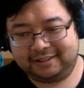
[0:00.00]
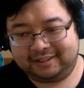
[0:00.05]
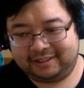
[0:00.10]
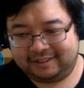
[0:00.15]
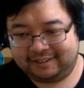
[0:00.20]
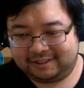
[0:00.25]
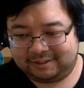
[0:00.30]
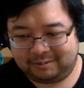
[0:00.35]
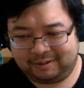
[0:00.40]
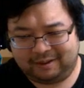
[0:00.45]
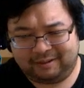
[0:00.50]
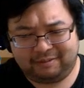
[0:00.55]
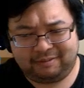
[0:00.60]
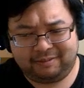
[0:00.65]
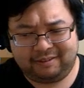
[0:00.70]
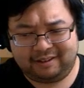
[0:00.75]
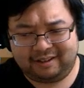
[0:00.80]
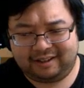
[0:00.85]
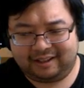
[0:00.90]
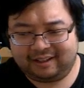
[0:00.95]
is what I
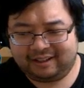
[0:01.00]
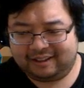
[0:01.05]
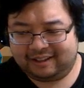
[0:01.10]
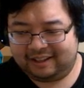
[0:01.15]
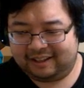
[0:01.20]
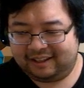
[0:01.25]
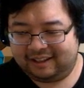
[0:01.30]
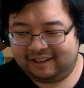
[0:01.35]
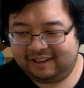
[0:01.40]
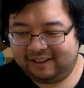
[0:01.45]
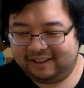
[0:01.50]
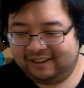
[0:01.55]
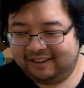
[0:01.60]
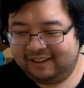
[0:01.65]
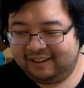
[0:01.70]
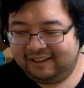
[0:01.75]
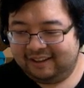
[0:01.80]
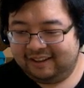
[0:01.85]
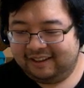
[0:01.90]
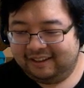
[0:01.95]
feel like they
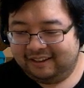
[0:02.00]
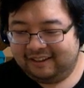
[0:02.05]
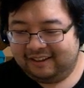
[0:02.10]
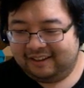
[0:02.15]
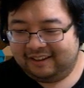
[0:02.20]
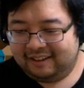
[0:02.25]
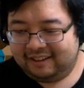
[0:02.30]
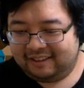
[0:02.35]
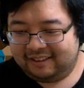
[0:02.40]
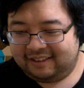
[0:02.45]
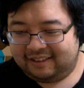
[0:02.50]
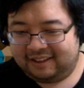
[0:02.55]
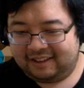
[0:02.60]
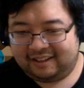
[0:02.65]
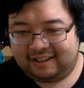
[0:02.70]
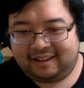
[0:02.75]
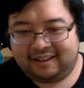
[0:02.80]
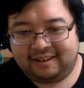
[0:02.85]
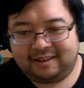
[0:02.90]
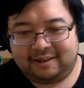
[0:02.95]

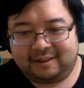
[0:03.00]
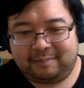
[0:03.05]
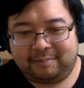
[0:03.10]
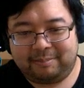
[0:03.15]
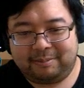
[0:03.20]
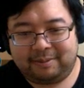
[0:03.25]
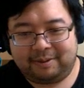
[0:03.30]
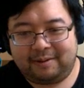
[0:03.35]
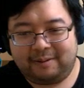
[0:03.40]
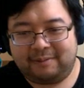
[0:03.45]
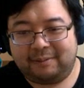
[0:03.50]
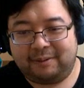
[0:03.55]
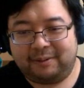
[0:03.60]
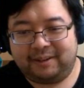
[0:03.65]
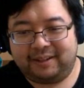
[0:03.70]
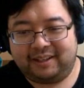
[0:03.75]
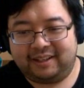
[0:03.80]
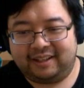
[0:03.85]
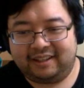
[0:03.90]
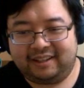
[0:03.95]
end up
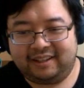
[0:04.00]
avoiding.